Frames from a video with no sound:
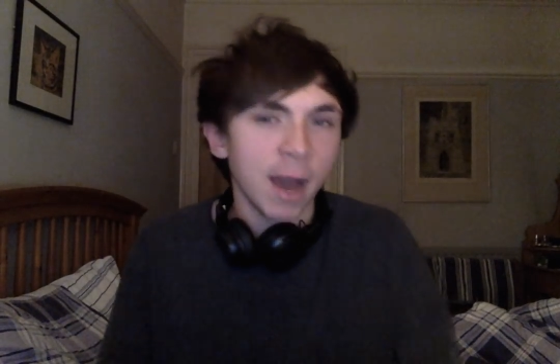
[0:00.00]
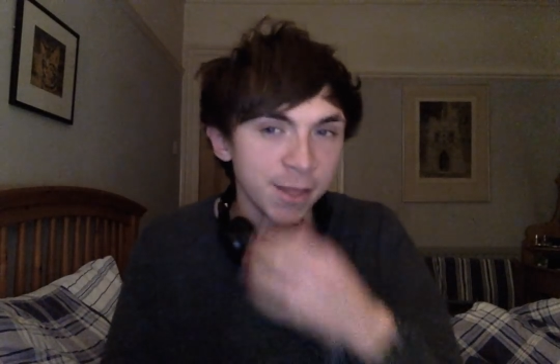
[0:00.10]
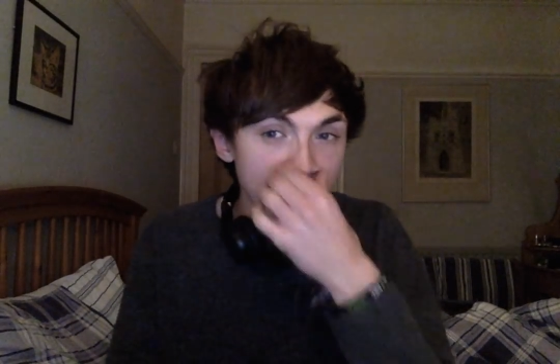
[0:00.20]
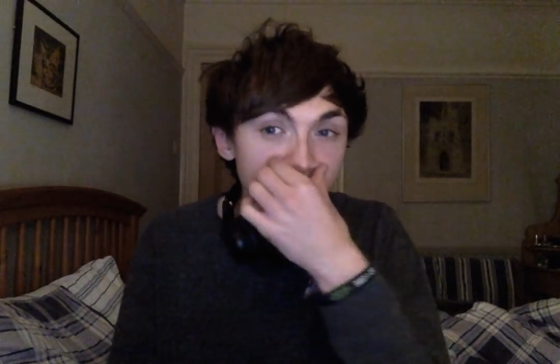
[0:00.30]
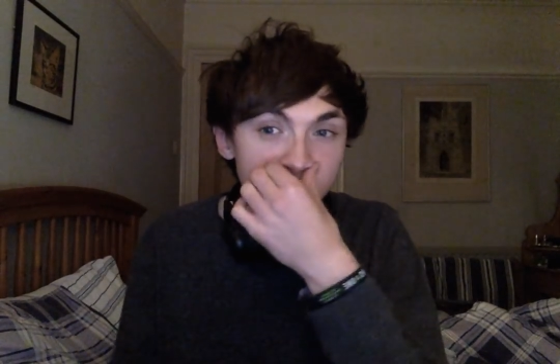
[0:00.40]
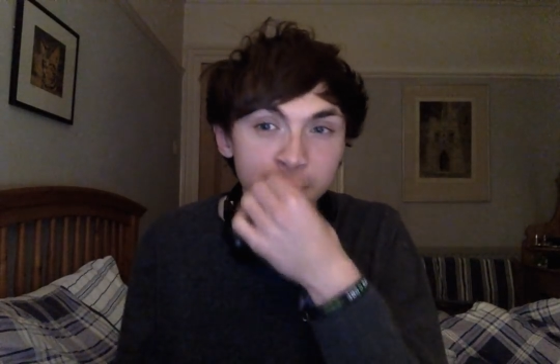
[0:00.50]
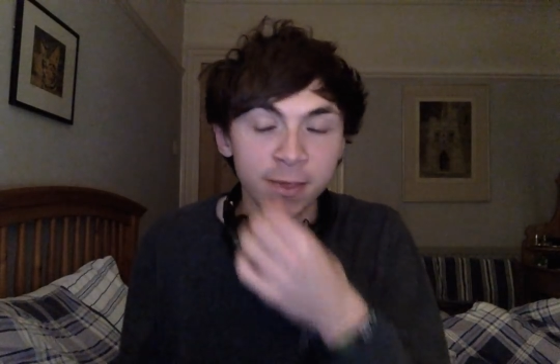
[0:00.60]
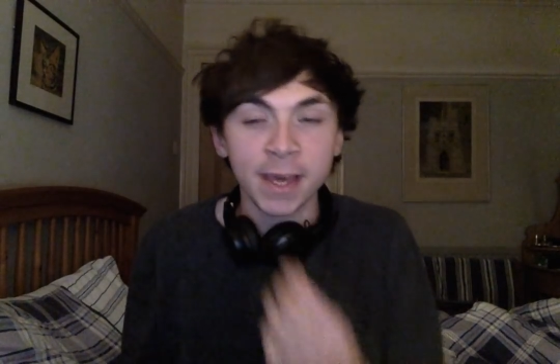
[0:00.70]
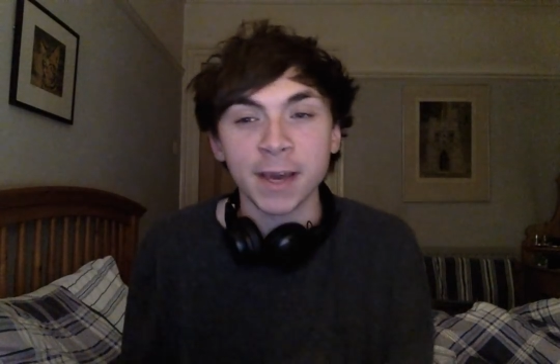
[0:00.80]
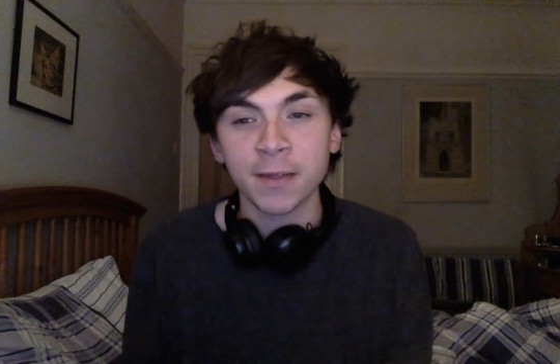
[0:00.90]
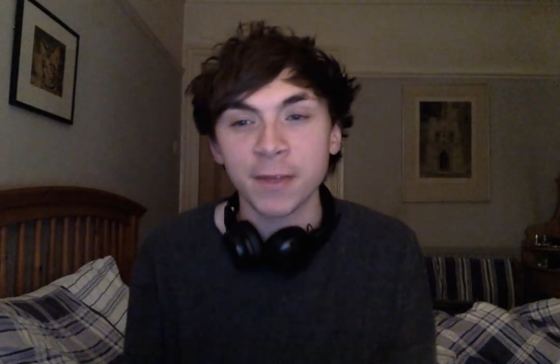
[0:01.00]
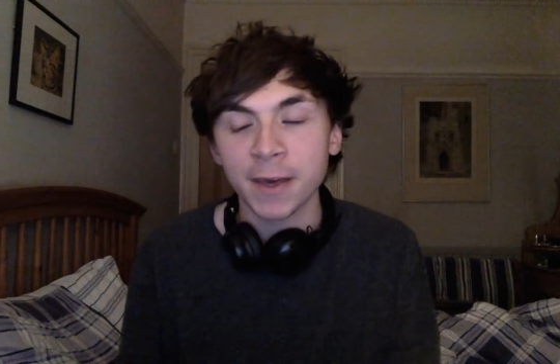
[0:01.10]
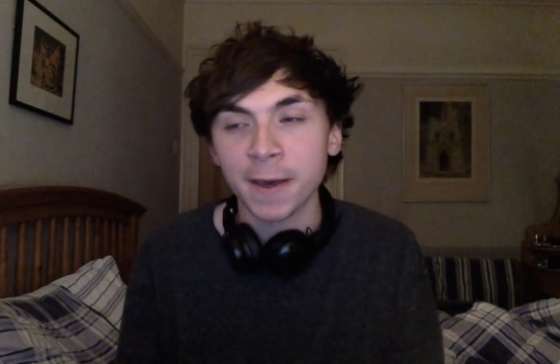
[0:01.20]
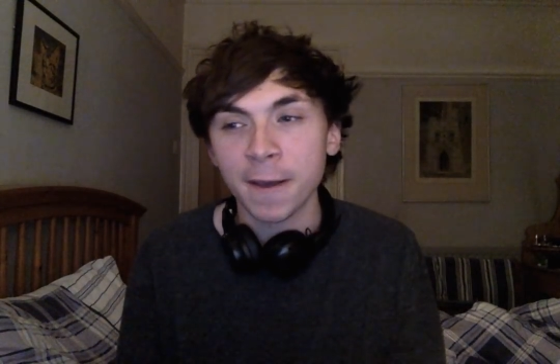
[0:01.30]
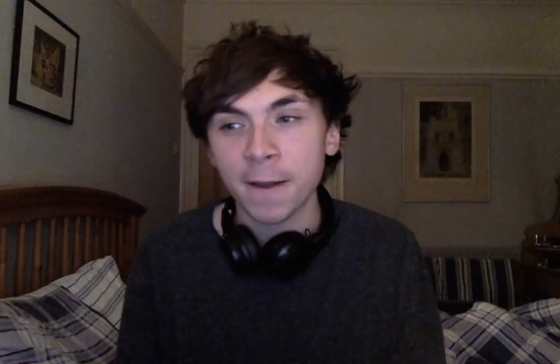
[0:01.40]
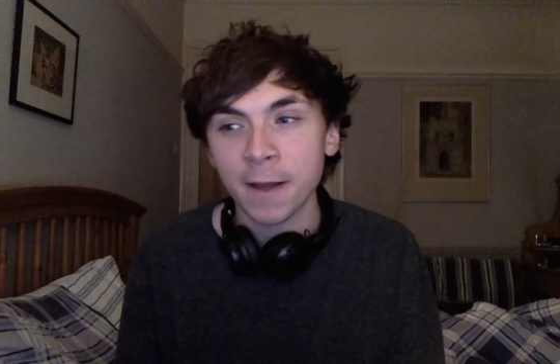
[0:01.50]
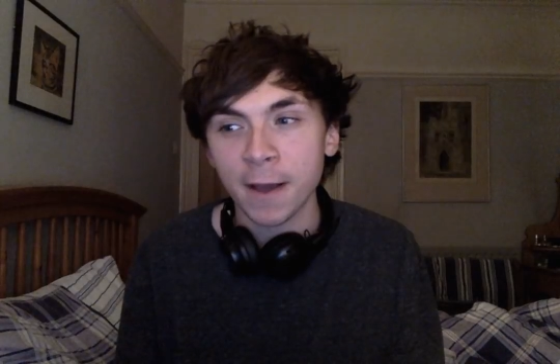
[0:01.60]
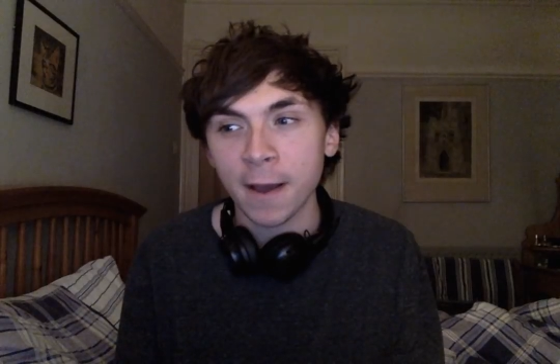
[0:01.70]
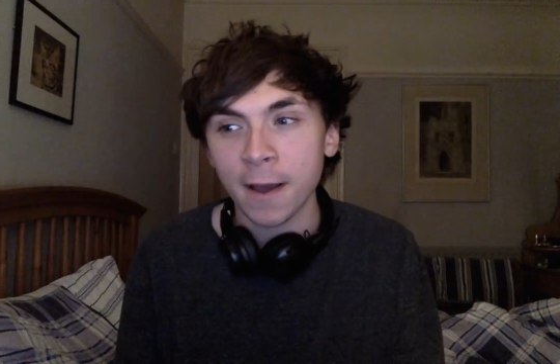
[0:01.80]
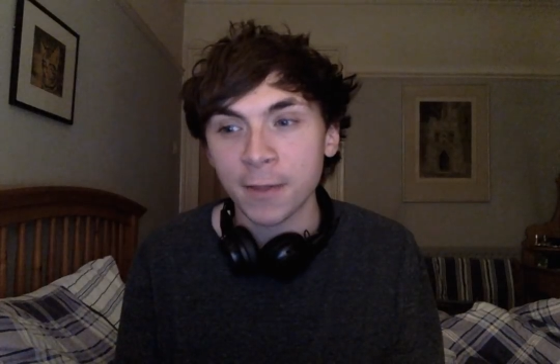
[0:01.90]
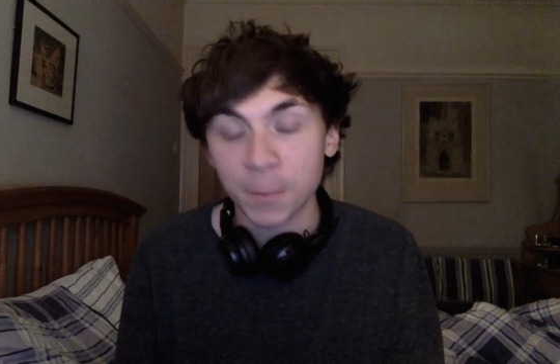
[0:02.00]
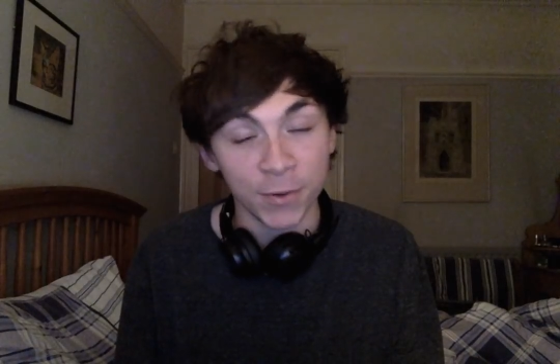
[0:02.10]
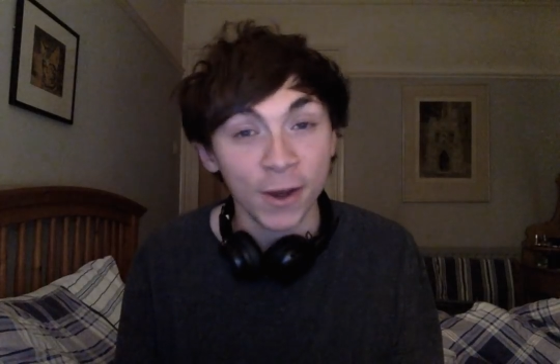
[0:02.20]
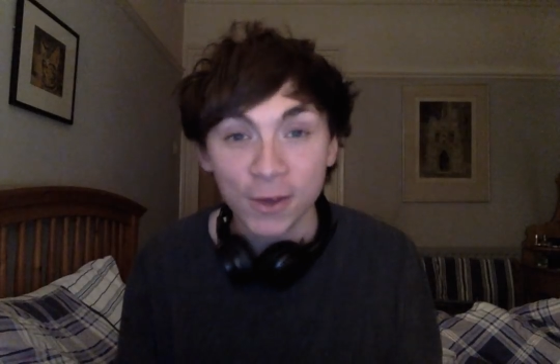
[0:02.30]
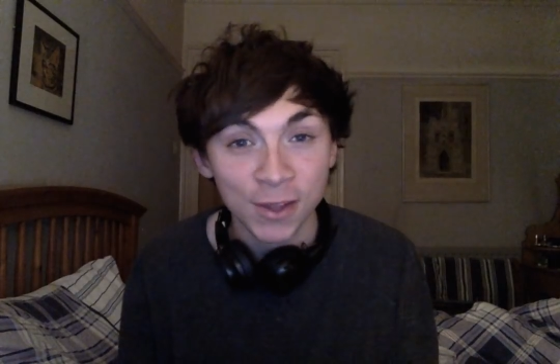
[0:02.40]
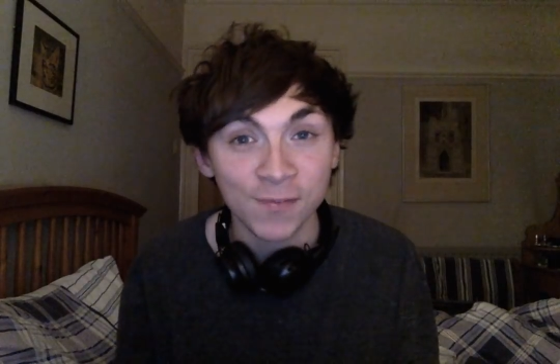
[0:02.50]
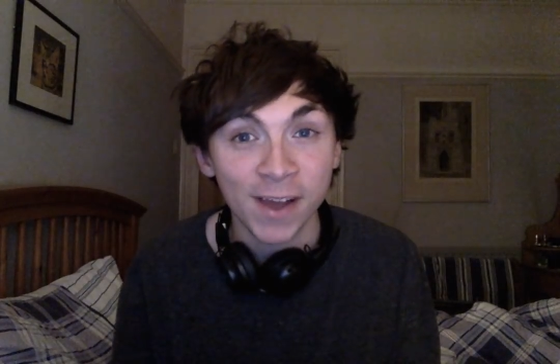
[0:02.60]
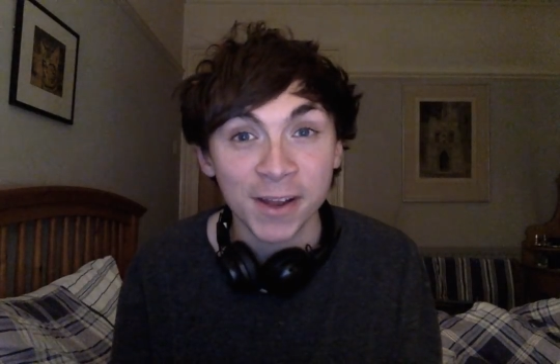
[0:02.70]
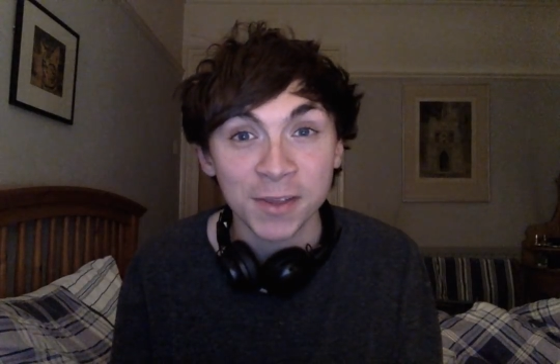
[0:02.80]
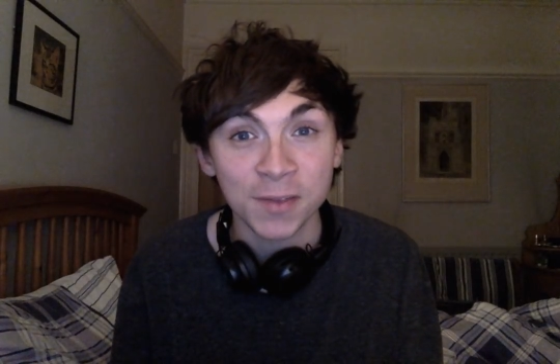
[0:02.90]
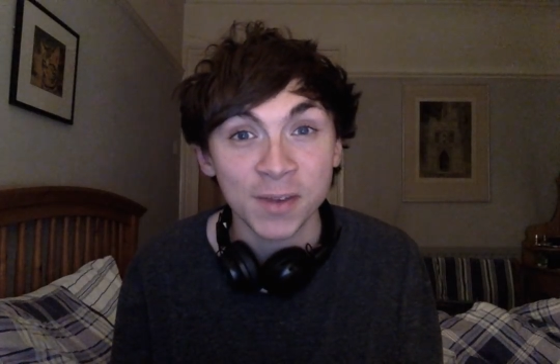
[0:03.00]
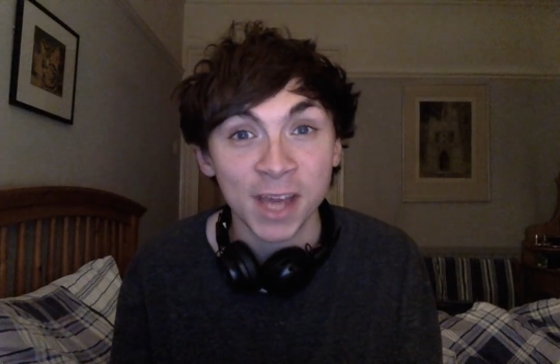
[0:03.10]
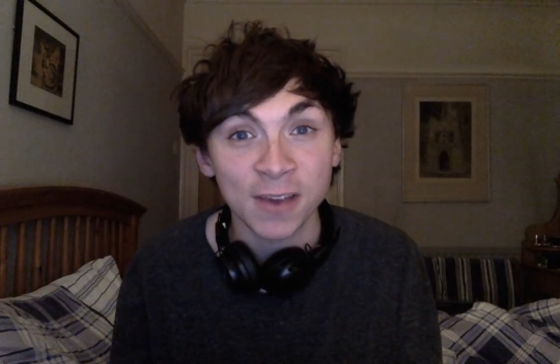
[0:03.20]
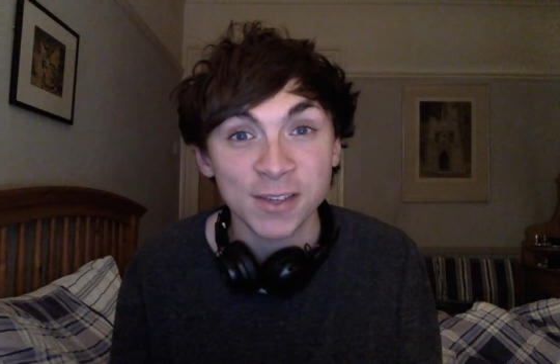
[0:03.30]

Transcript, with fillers: I genuinely think that the production value of the video